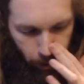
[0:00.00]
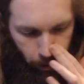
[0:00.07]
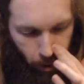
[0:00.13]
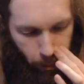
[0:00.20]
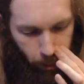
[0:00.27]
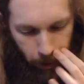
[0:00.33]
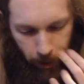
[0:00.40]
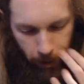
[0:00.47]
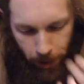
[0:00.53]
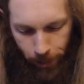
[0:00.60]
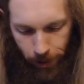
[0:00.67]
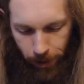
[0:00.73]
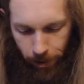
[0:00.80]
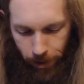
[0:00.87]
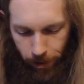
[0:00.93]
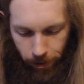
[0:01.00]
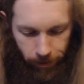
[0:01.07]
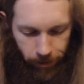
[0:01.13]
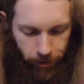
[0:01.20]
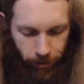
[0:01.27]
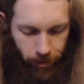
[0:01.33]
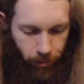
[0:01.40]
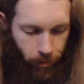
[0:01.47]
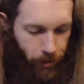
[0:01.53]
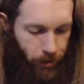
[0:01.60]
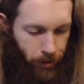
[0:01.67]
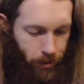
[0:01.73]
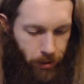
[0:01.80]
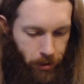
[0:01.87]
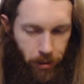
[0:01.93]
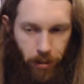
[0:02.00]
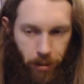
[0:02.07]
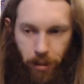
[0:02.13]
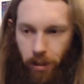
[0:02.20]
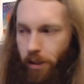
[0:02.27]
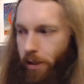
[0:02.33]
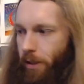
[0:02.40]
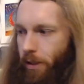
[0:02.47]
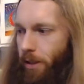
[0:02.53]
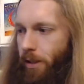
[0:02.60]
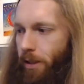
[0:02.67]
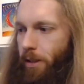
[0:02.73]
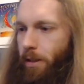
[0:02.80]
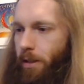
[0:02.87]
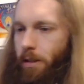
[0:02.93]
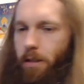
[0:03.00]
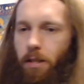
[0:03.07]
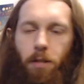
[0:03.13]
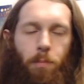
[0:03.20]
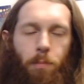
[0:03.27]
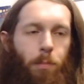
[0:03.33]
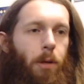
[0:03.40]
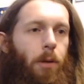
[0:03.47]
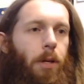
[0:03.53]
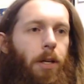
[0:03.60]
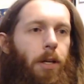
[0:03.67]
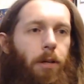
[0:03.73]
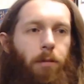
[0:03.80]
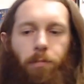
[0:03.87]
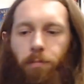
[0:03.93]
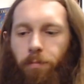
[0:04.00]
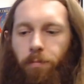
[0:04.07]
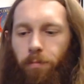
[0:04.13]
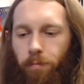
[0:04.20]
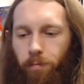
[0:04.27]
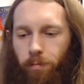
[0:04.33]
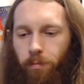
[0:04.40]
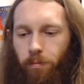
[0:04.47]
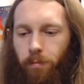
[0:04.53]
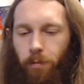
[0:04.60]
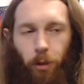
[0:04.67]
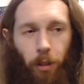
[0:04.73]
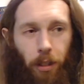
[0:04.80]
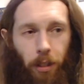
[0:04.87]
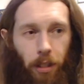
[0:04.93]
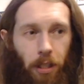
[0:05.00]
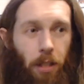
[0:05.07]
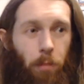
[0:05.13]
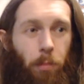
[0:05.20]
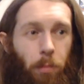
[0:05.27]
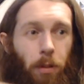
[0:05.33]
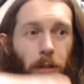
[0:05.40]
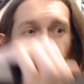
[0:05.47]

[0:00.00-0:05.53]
open it up here and we just see this beauty. Try to keep it